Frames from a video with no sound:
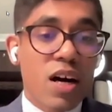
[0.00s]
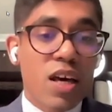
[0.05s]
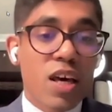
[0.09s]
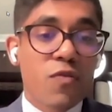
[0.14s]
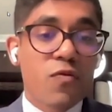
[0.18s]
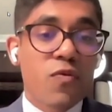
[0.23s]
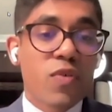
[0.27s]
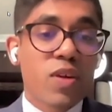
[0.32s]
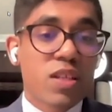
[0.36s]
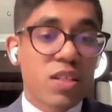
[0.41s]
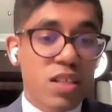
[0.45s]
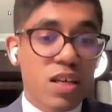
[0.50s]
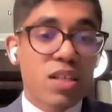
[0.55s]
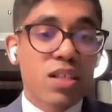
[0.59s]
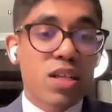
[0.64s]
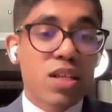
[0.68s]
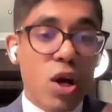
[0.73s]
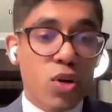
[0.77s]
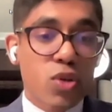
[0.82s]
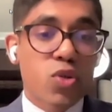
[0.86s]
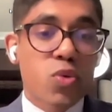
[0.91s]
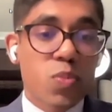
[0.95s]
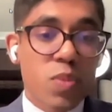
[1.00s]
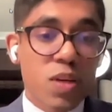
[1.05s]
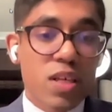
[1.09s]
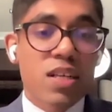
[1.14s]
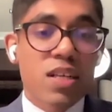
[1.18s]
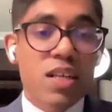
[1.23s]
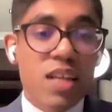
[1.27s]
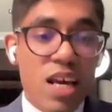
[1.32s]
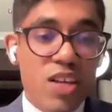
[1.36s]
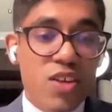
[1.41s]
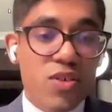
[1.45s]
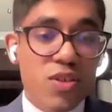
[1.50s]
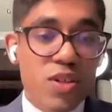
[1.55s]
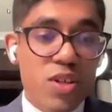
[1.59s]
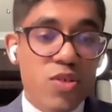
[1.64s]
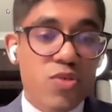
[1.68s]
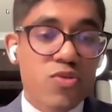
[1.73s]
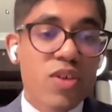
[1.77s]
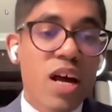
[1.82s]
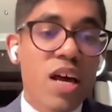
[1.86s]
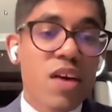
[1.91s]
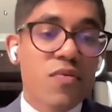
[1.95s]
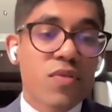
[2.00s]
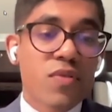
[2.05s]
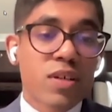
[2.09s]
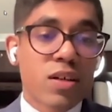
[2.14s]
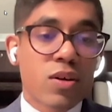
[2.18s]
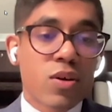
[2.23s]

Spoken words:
if it turned out to be a dangerous driver,